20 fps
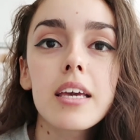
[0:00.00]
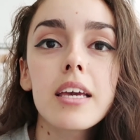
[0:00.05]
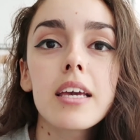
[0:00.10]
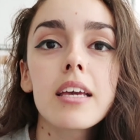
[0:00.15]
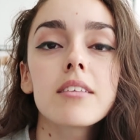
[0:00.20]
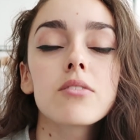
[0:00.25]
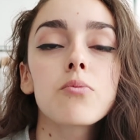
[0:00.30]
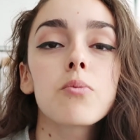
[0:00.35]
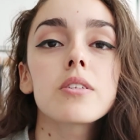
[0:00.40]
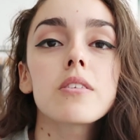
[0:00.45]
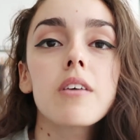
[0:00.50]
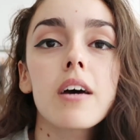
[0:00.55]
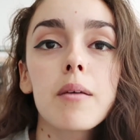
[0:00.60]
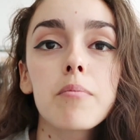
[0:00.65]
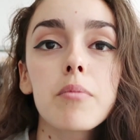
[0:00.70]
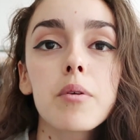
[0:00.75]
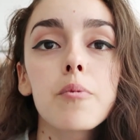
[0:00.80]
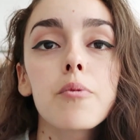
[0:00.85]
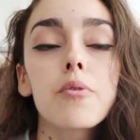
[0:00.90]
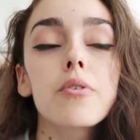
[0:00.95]
things, what time
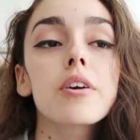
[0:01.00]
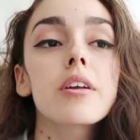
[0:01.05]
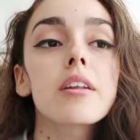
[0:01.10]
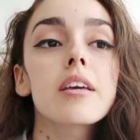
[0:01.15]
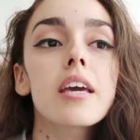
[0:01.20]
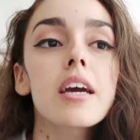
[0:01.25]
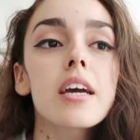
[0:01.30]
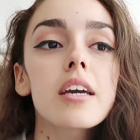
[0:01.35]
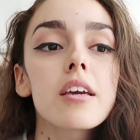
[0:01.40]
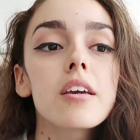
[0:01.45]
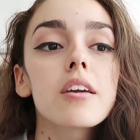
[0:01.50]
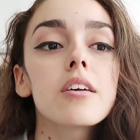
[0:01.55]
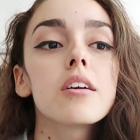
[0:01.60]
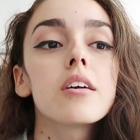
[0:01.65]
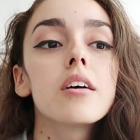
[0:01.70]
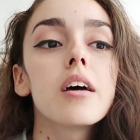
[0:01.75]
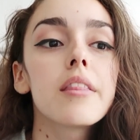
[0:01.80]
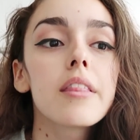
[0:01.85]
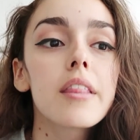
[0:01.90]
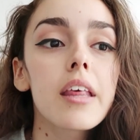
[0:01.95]
people were gonna get here,
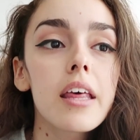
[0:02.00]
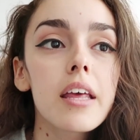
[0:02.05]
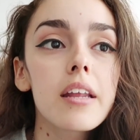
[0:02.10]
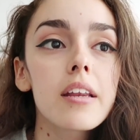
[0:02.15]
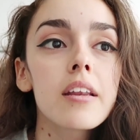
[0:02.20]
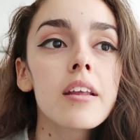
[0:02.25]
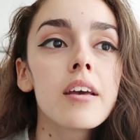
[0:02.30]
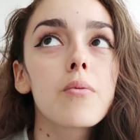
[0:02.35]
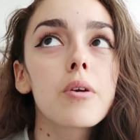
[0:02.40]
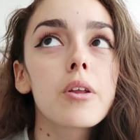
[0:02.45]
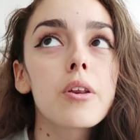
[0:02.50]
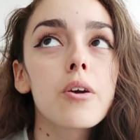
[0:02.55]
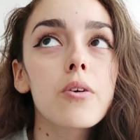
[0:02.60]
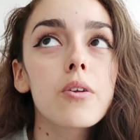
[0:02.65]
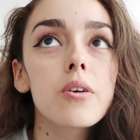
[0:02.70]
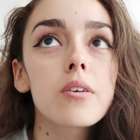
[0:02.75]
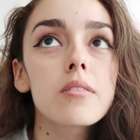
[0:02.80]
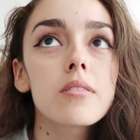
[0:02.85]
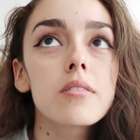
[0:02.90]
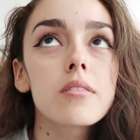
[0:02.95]
and then we
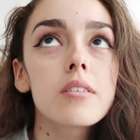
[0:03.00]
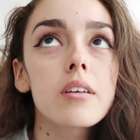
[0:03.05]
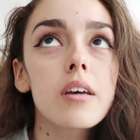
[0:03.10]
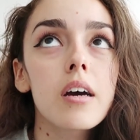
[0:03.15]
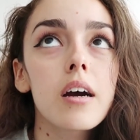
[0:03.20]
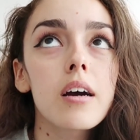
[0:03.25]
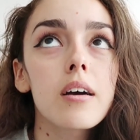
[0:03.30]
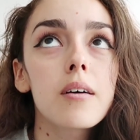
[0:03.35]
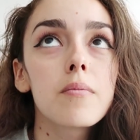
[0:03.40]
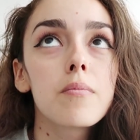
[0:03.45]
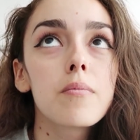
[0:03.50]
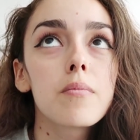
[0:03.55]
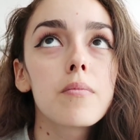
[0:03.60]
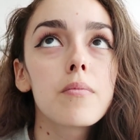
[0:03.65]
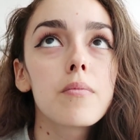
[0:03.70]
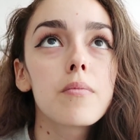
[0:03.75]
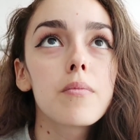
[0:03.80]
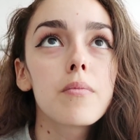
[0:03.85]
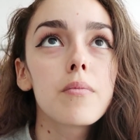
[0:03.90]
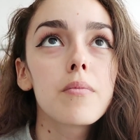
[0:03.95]
noticed
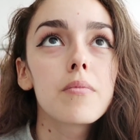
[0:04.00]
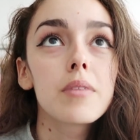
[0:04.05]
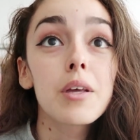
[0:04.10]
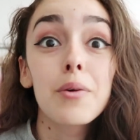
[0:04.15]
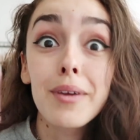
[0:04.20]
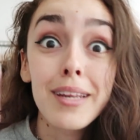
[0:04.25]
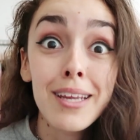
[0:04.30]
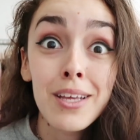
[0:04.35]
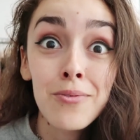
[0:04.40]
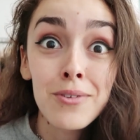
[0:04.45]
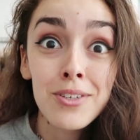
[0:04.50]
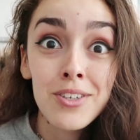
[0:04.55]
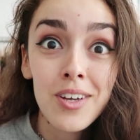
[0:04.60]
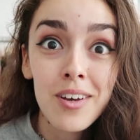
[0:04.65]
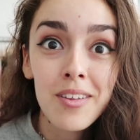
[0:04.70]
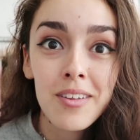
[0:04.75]
that we knew each